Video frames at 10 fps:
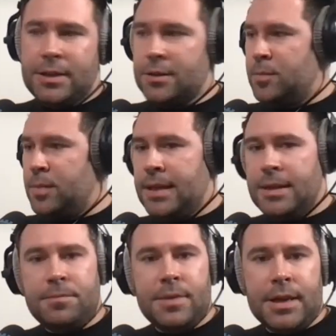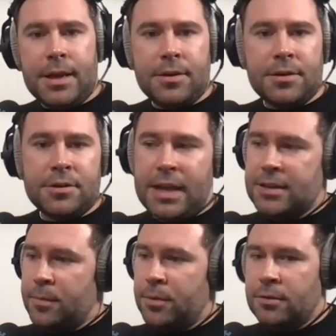It could be, it could
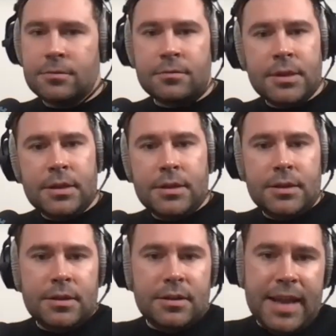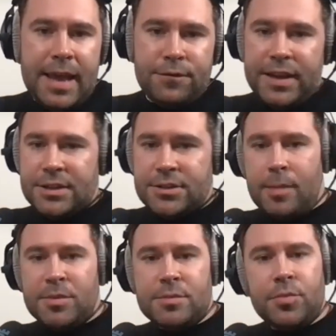end up on Netflix or
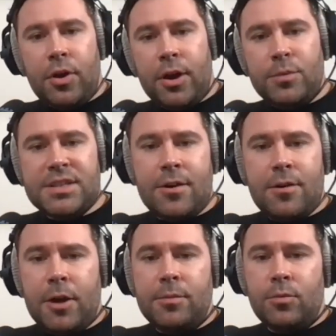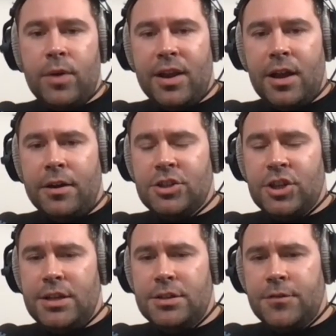Amazon Prime. Was there a moment where it kind of
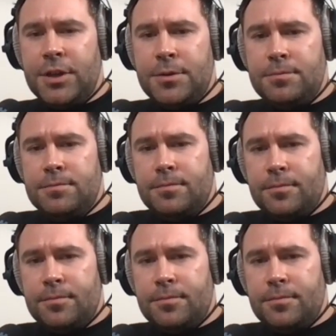changed for you?